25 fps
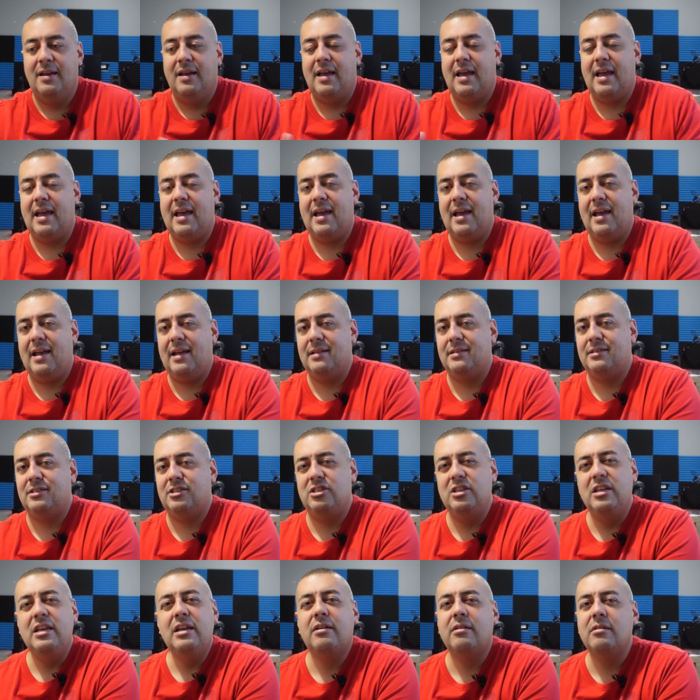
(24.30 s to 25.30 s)
and
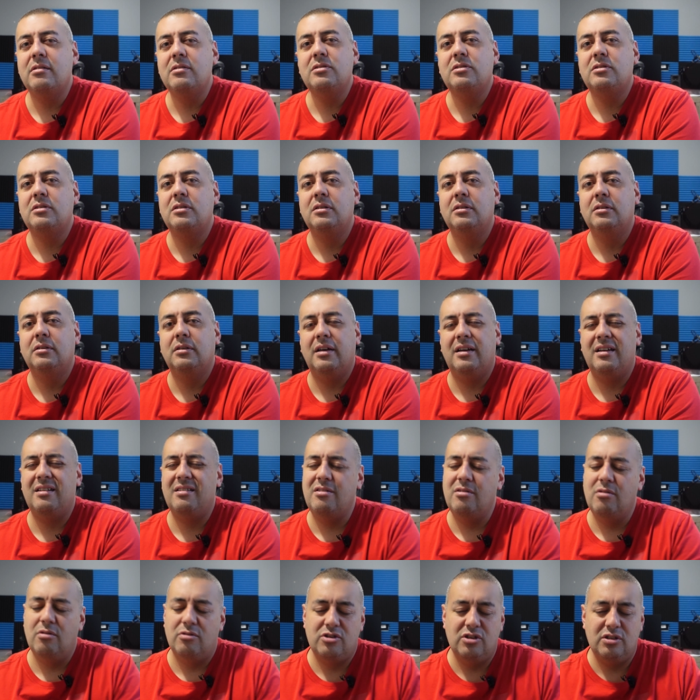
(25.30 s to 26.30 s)
sneakers, and
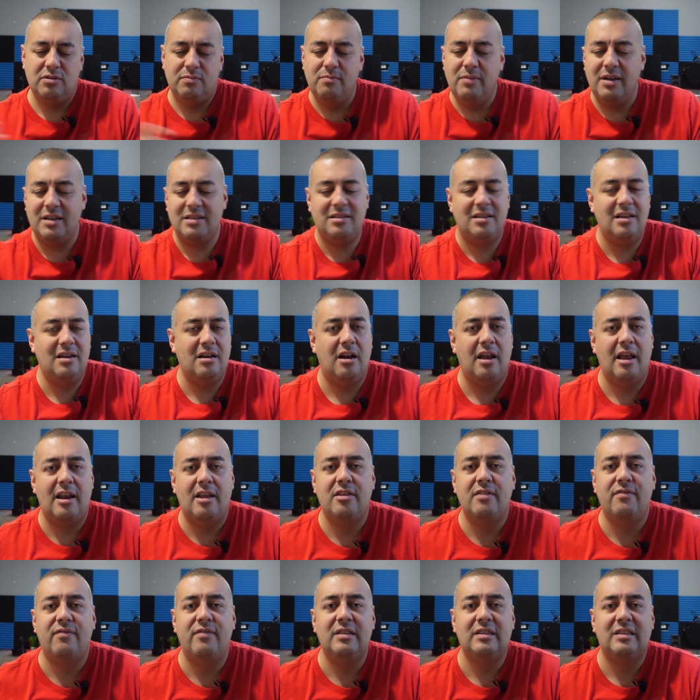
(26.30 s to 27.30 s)
you know, just mixed in a lot
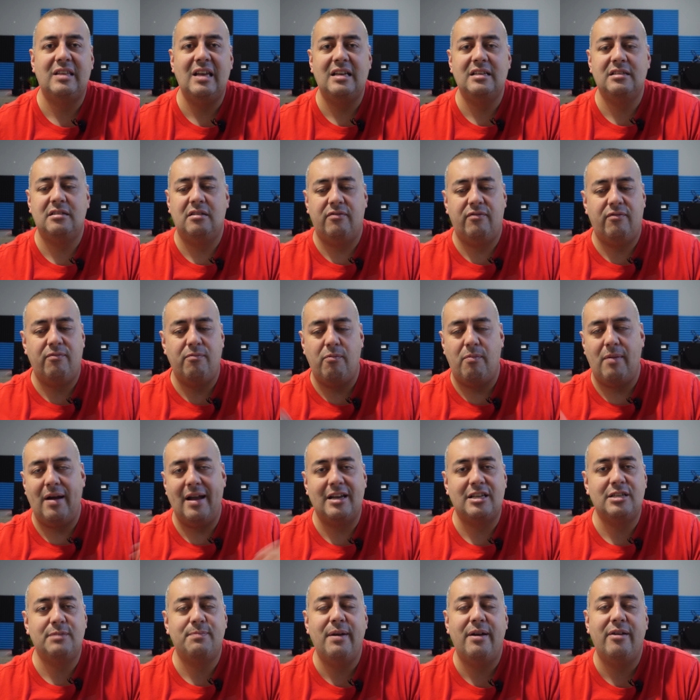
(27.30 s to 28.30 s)
of different things of my
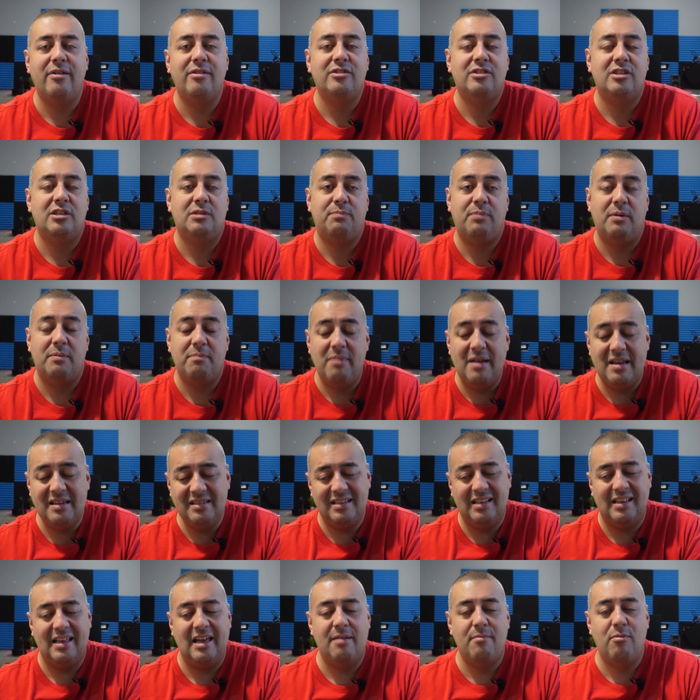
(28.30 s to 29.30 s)
experiences, but
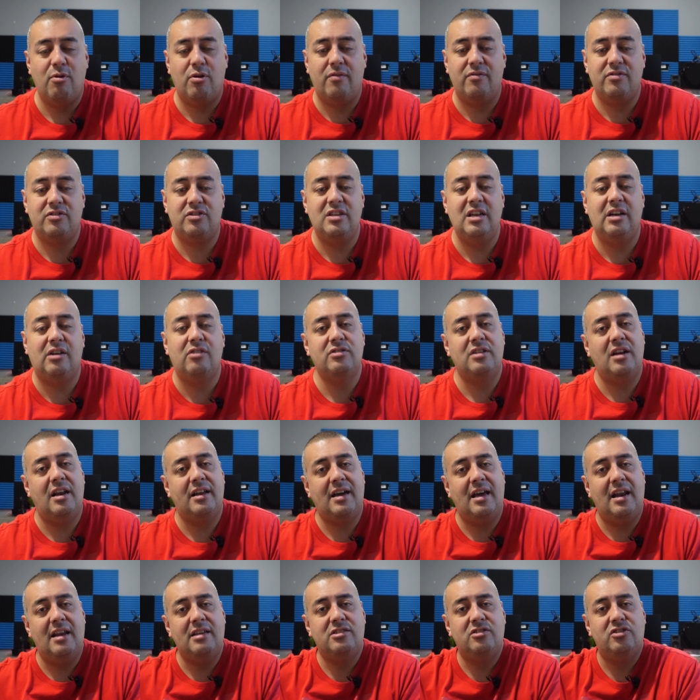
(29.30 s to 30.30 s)
basically automotive and sneakers. And I
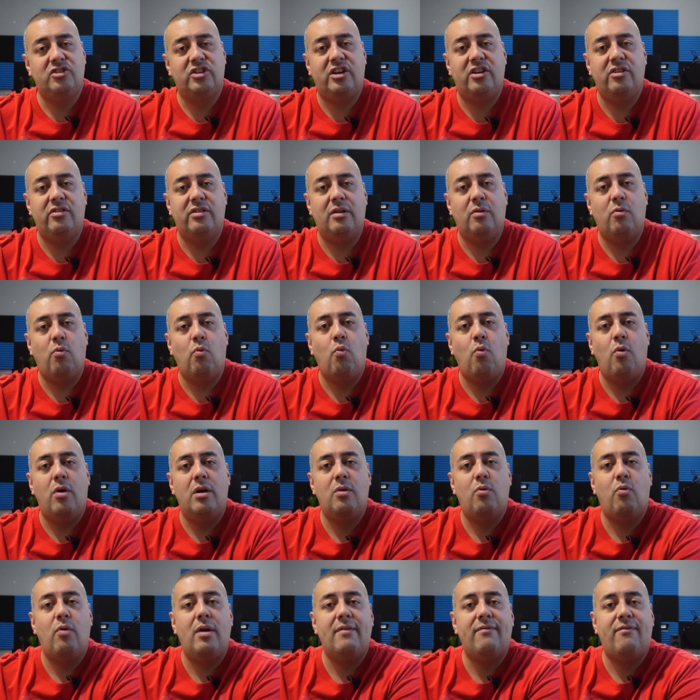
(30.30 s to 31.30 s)
kind of just geared it
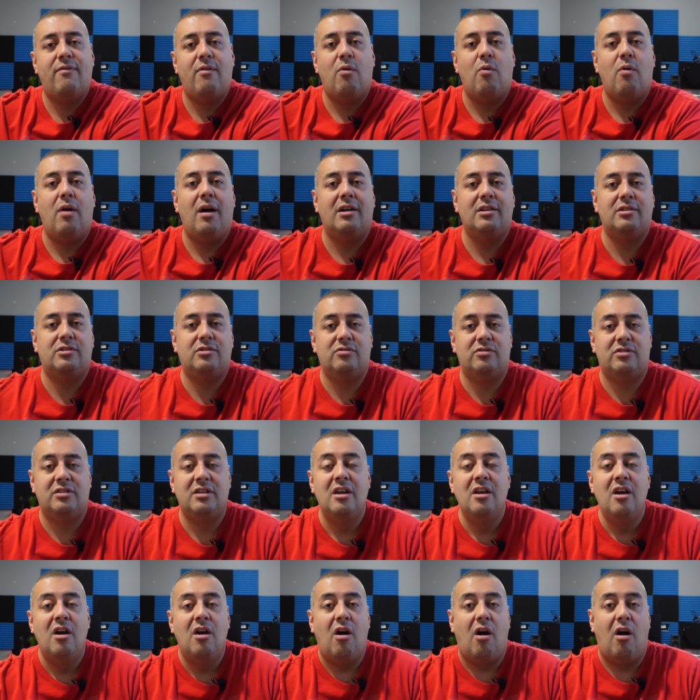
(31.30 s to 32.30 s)
one way for a while. It's just
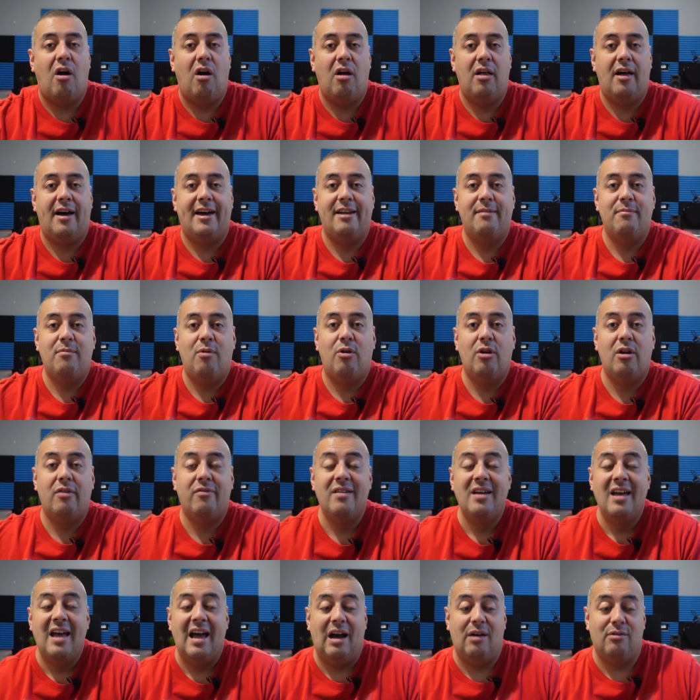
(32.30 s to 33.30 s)
all automotive.
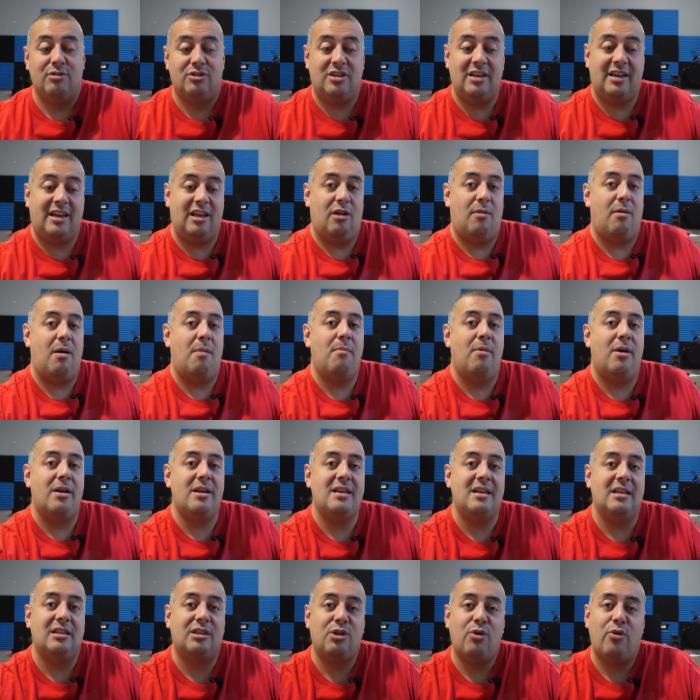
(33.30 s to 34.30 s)
I was taking all my
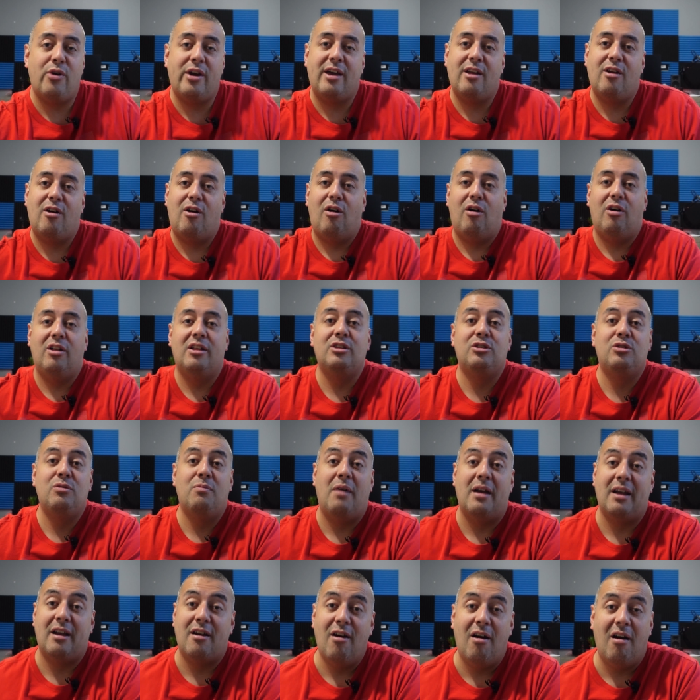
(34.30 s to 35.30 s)
money and throwing it all into
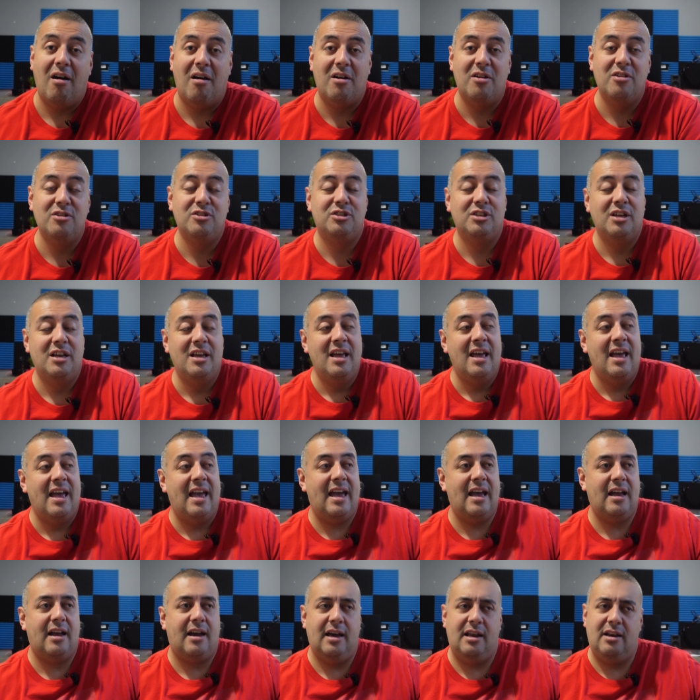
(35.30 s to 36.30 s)
my cars
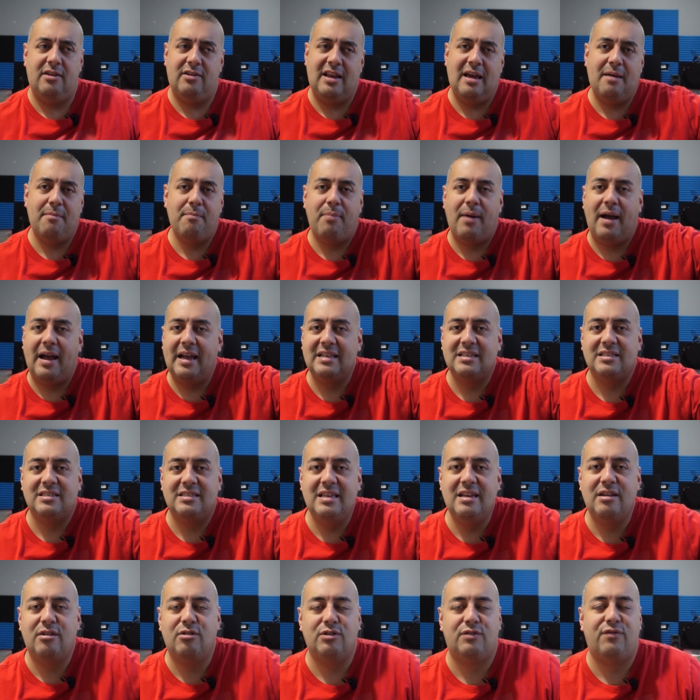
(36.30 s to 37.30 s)
and kind of not buying
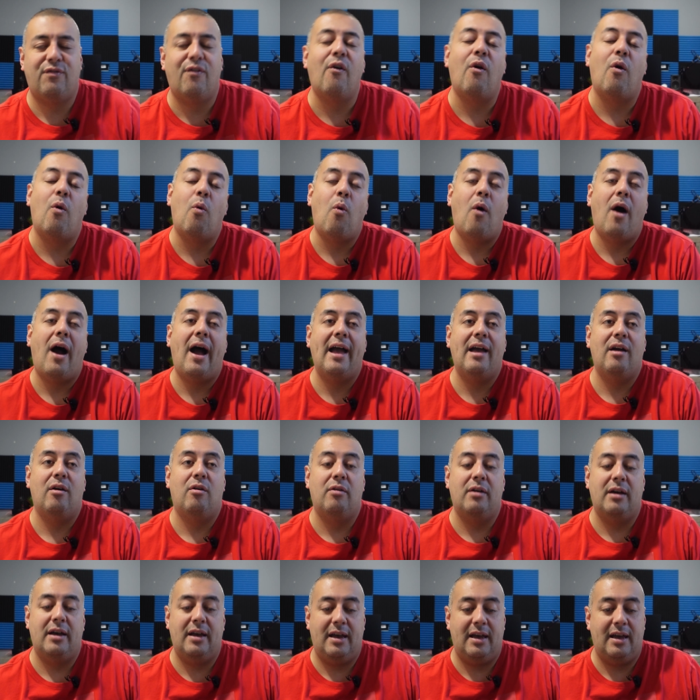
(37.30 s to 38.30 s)
sneakers for a
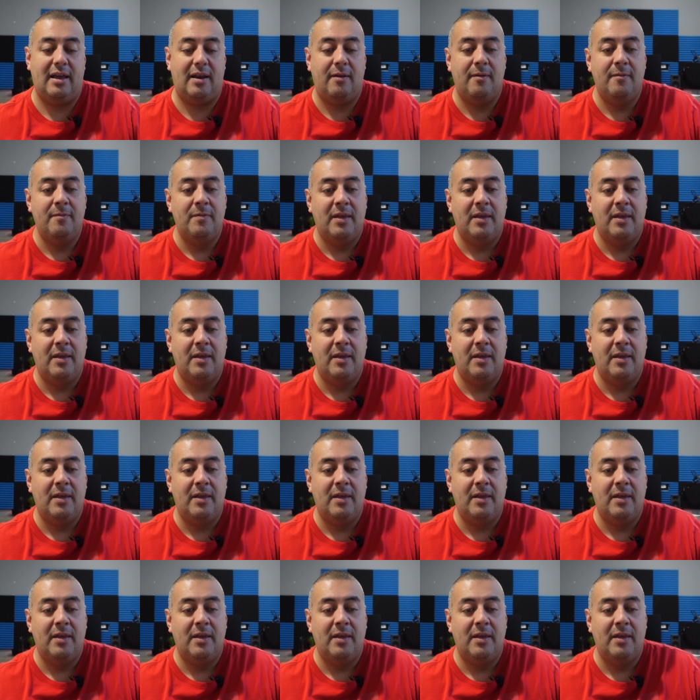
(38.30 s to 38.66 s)
while. And